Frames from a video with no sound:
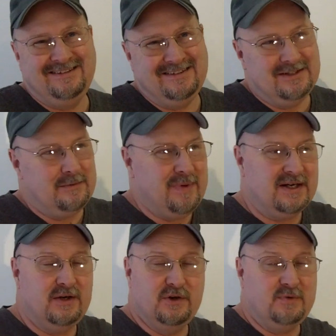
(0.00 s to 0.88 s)
the
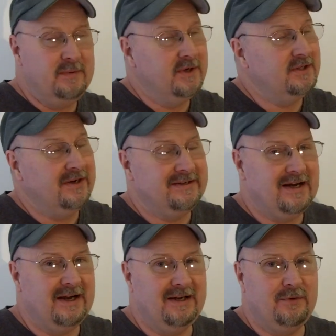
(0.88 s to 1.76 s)
bacteria is pretty much going to
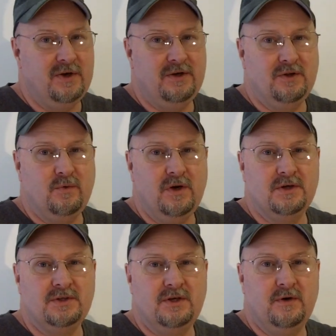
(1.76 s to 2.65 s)
die anyway during the
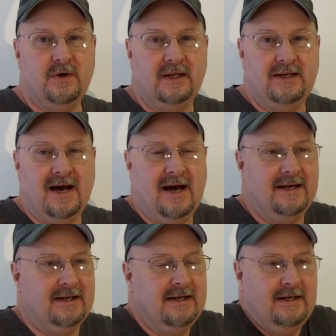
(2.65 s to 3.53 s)
winter, so you're really
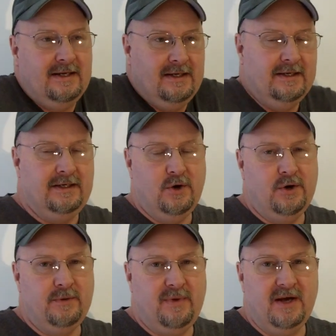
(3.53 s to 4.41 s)
not,
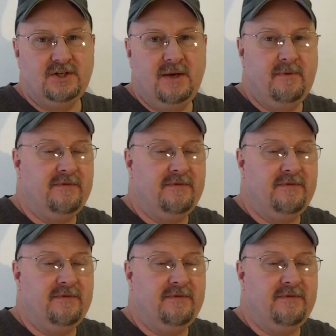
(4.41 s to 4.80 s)
in bad shape.